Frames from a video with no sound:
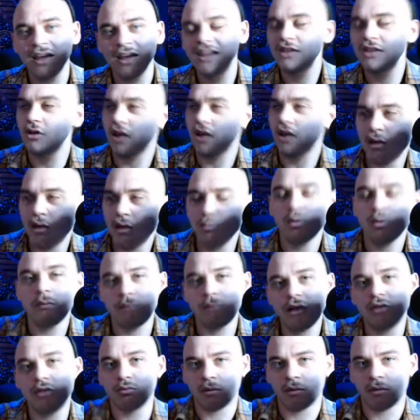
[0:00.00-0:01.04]
It would
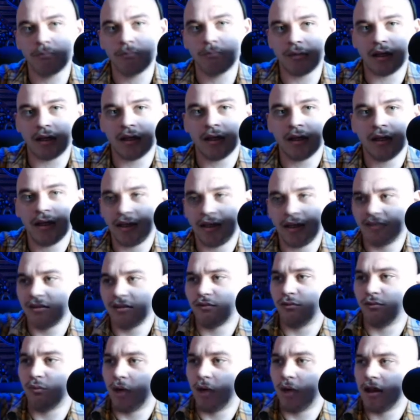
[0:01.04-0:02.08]
be grumpy as
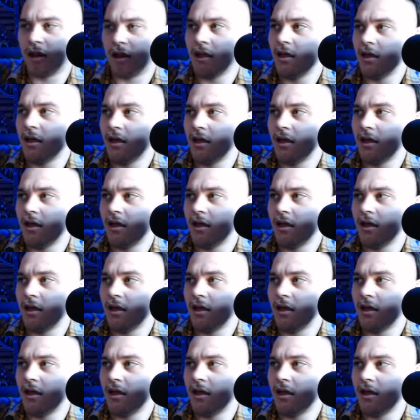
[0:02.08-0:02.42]
if when